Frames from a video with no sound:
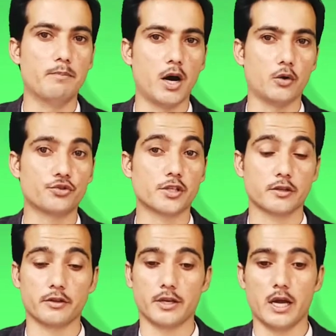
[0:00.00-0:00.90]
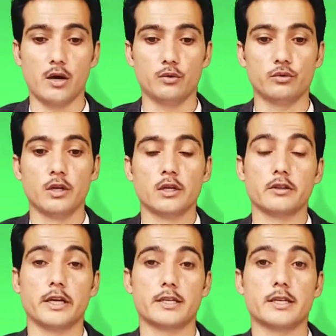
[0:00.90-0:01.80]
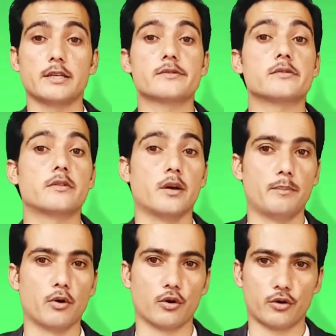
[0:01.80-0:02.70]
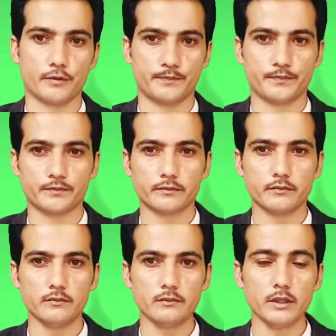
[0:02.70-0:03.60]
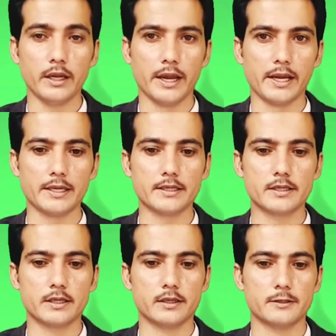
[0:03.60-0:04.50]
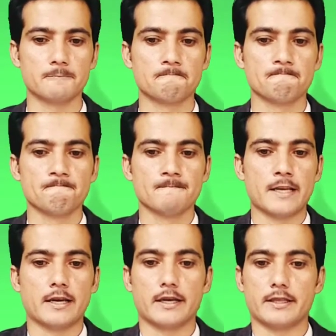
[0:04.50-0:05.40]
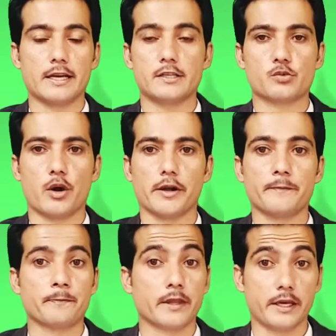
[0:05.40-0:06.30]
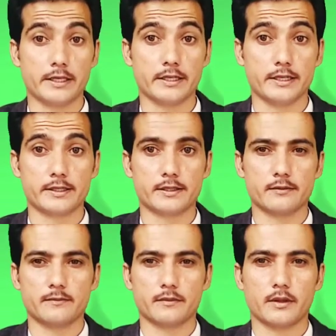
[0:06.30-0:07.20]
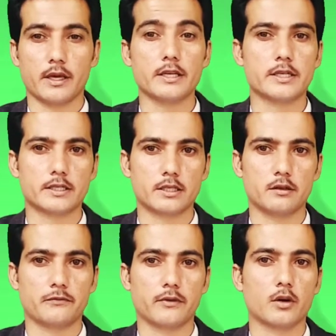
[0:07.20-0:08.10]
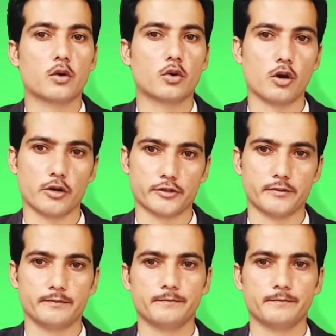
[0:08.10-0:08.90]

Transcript: about the noun, that is the book. And that is why it is adjective clause.